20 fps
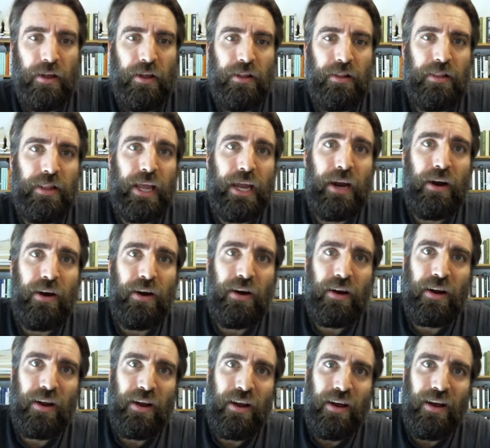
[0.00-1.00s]
their
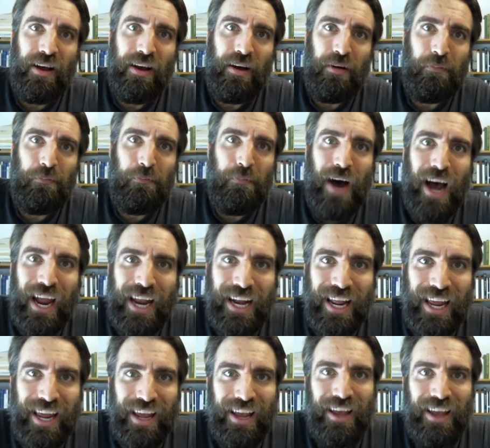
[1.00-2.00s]

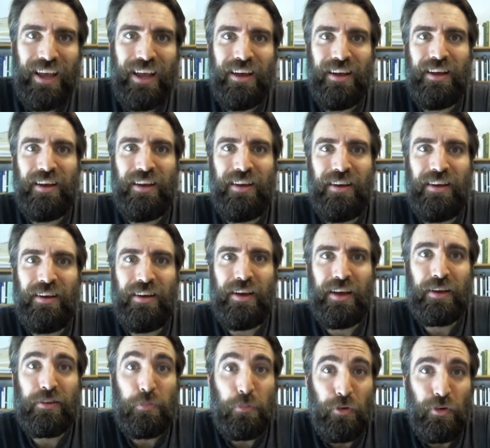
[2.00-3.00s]
mining
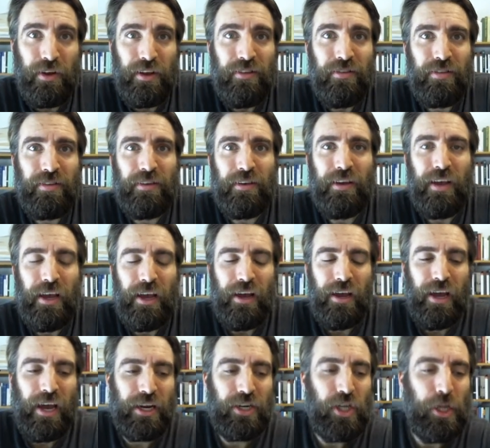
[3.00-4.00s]
exploits
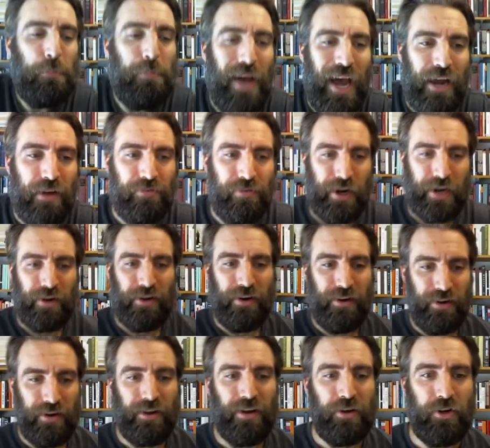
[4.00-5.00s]
actually backfire in
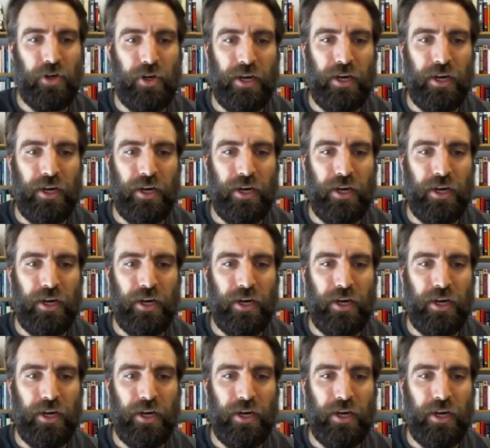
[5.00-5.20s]
the country